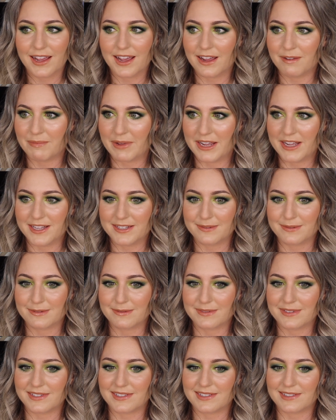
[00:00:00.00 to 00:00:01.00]
And my husband
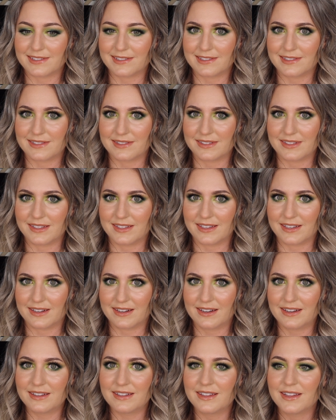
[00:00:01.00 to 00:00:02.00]
was like,
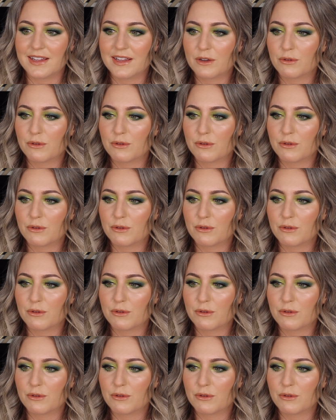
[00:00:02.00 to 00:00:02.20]
yeah.